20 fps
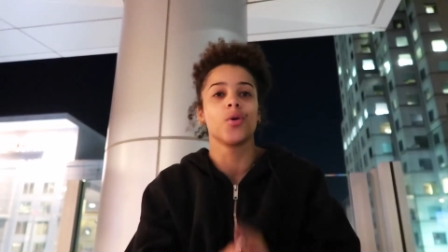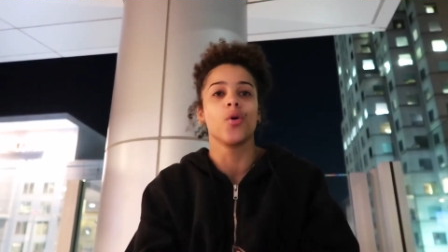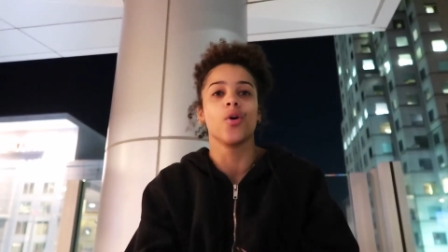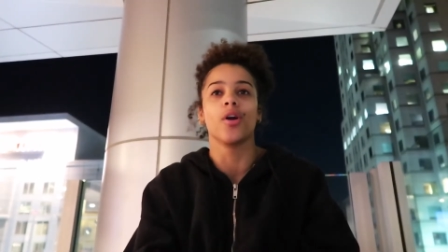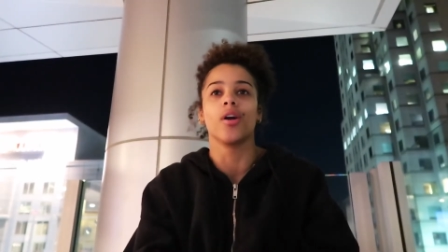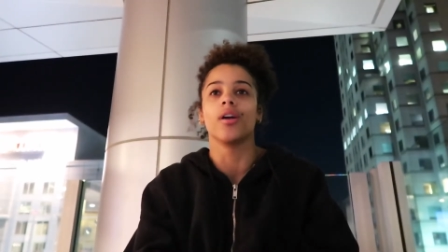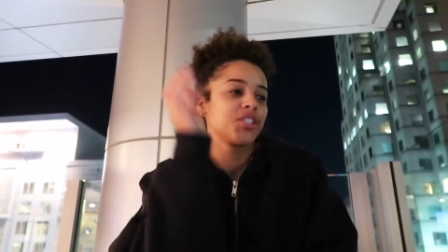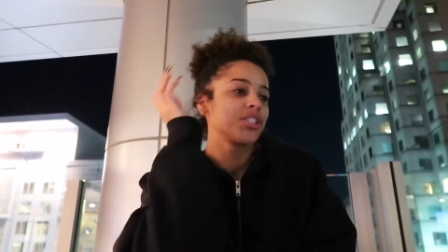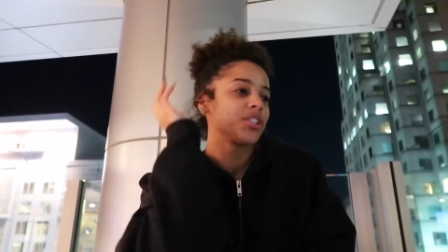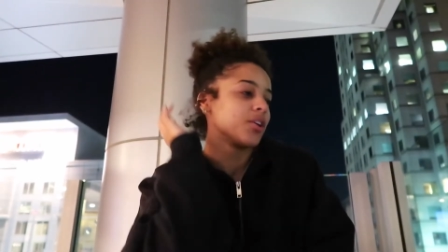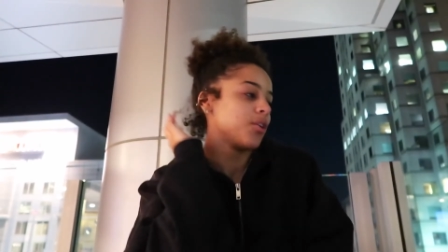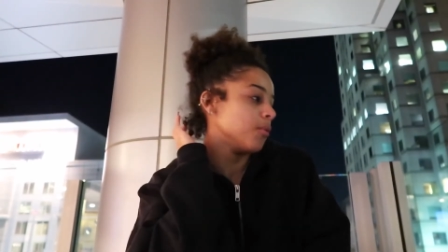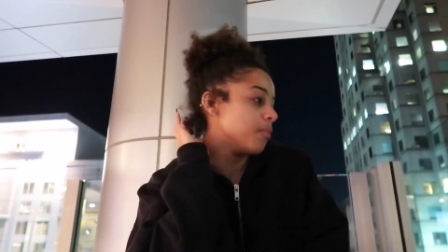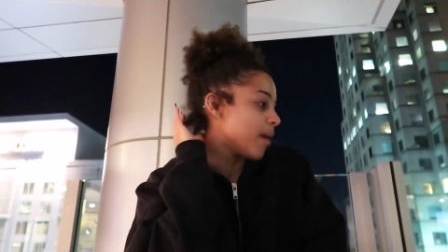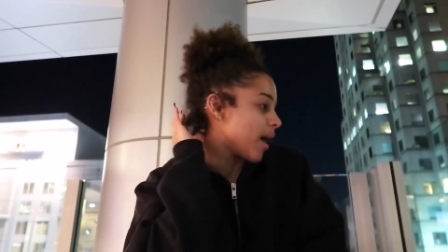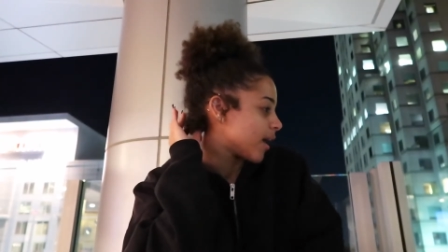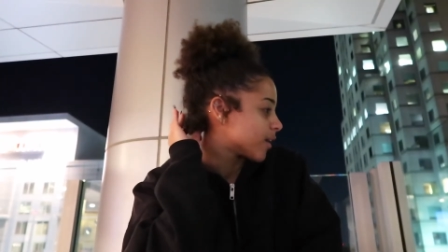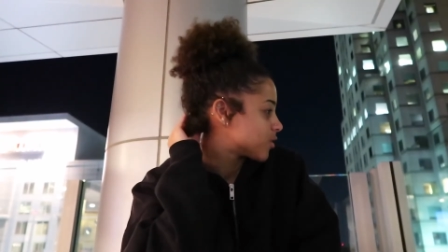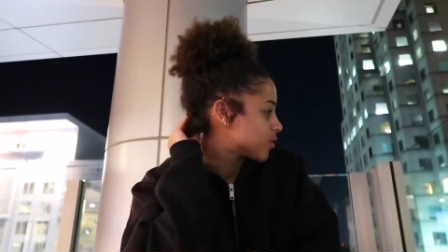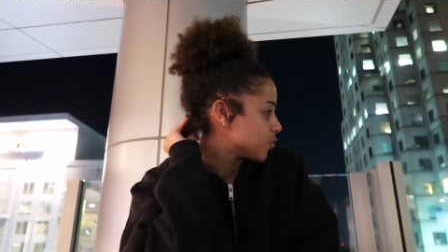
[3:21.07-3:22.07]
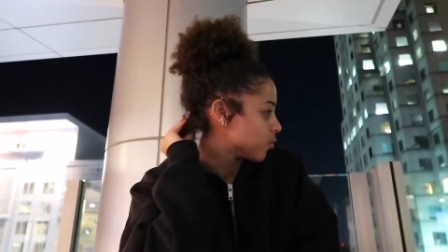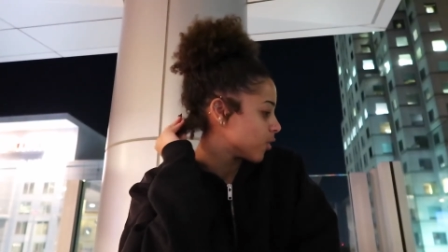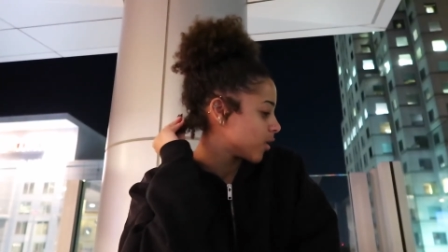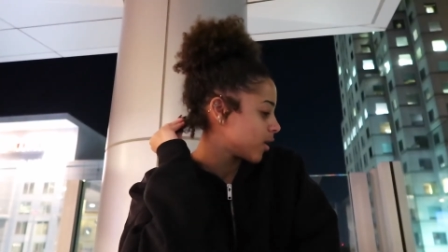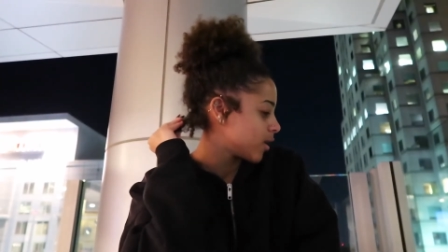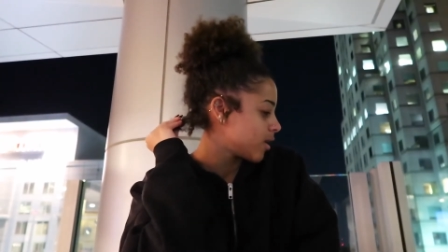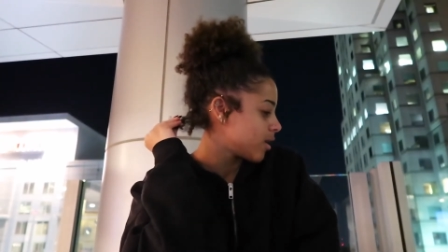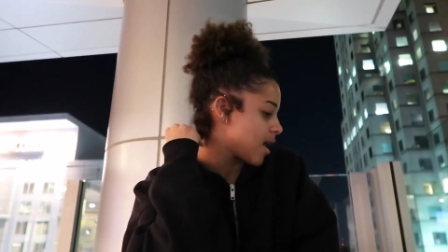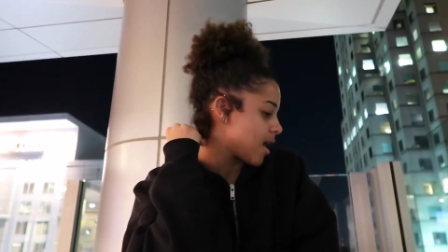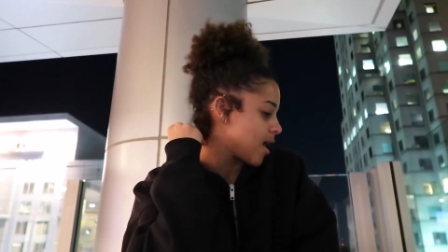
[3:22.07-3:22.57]
or just little
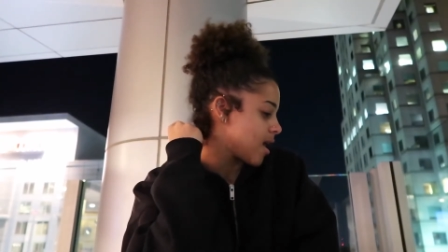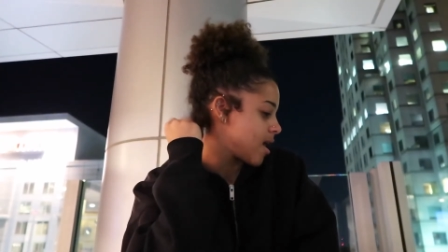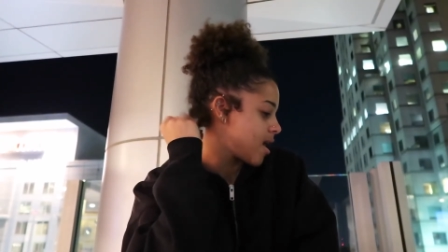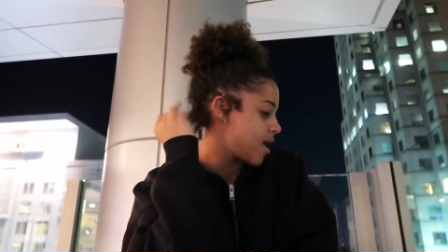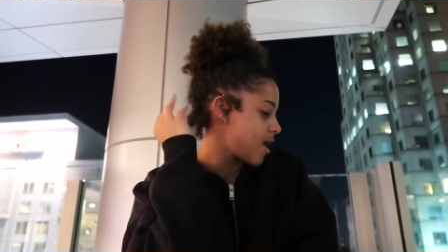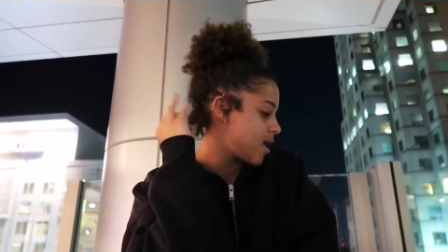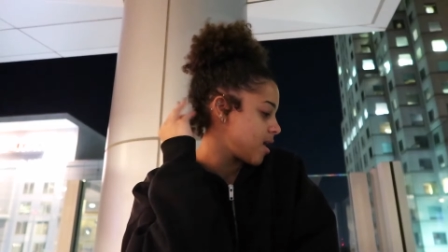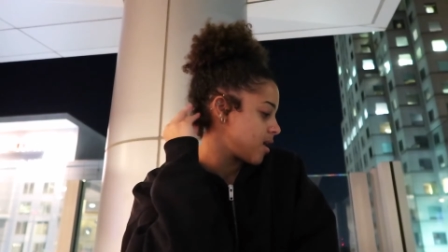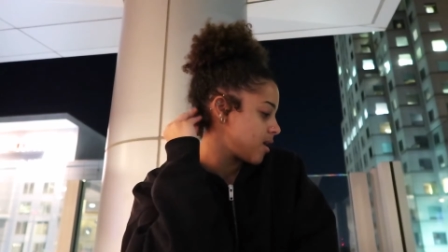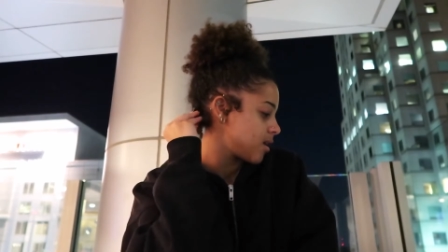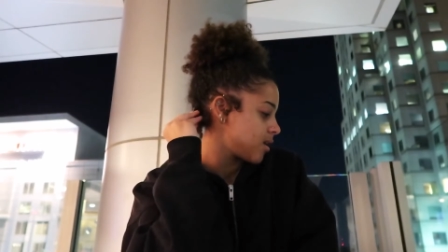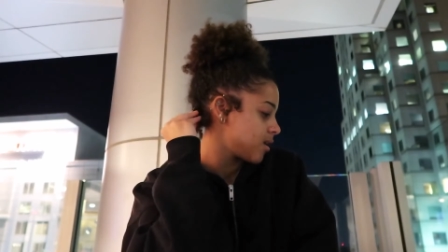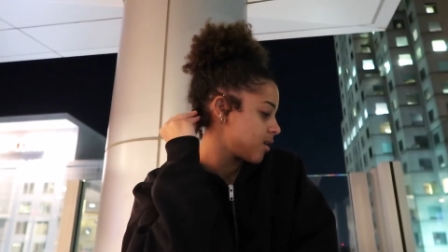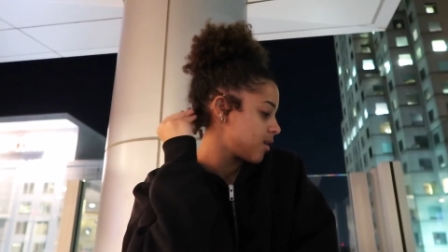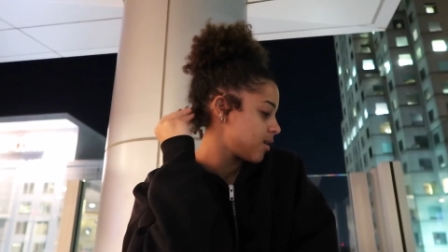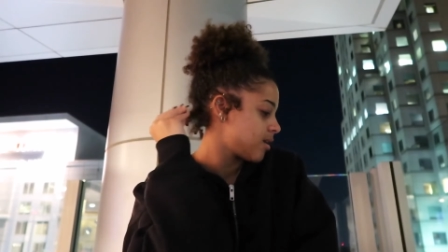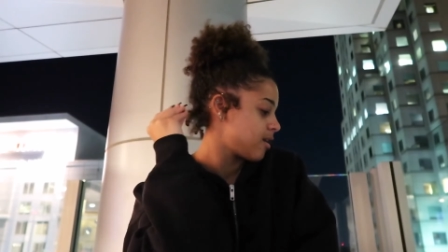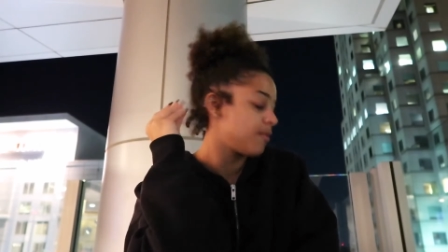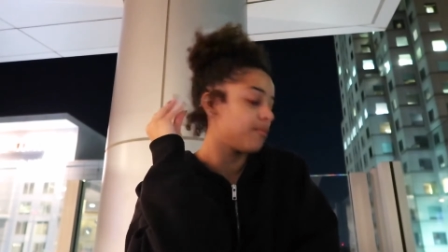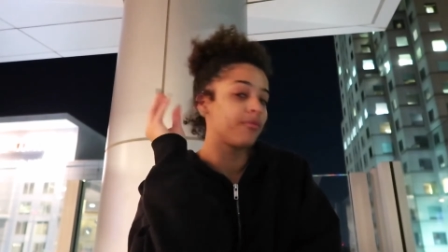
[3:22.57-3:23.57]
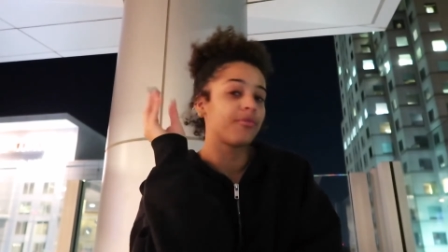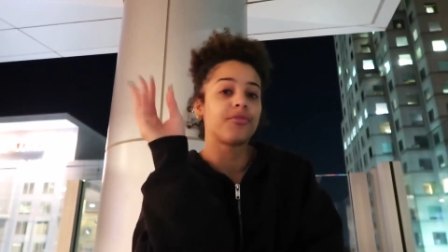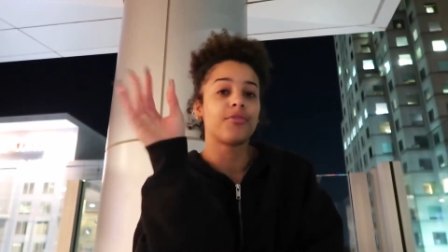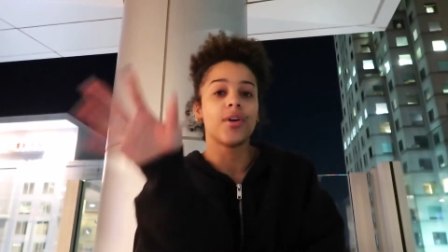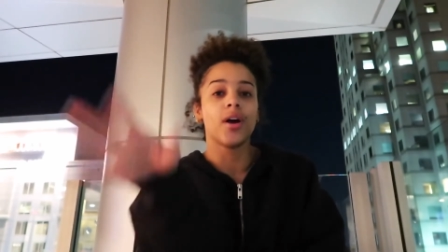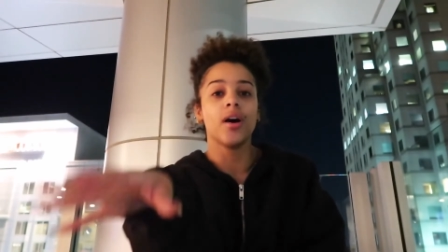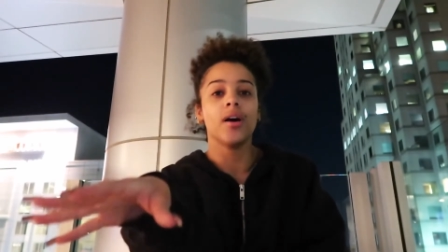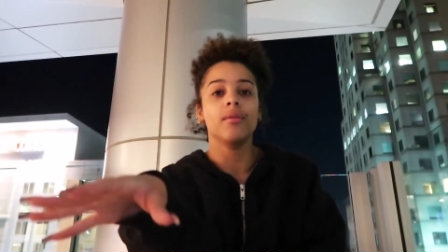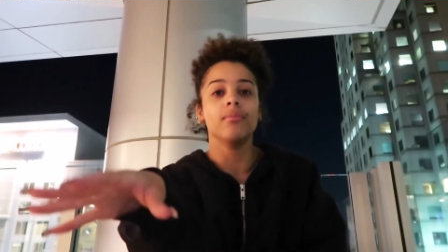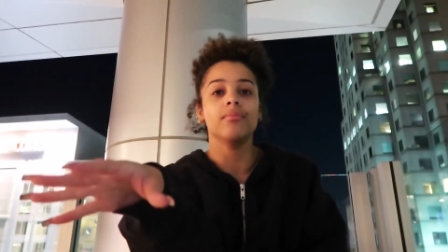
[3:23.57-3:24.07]
backstory, I am
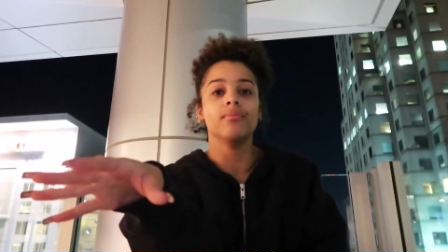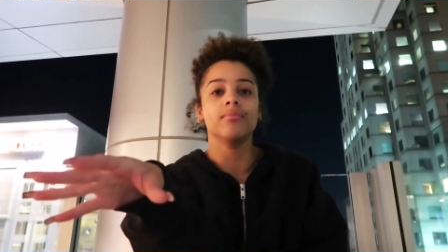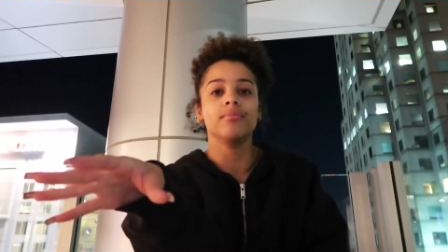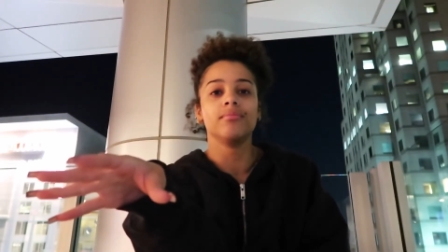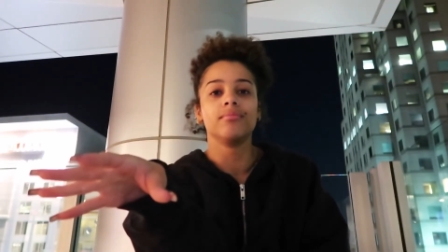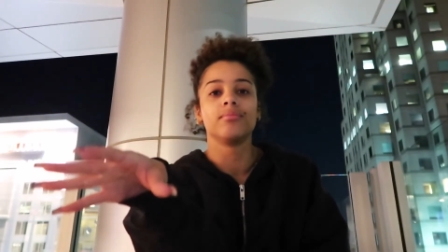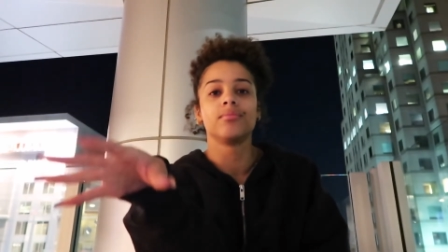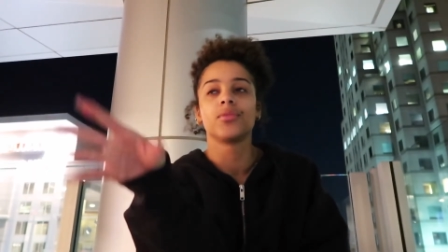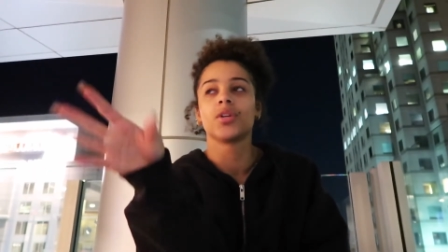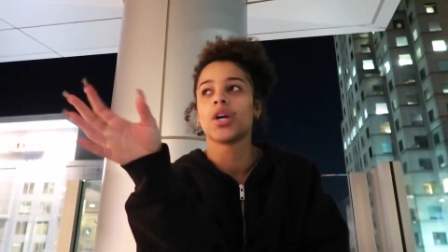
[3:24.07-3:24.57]
from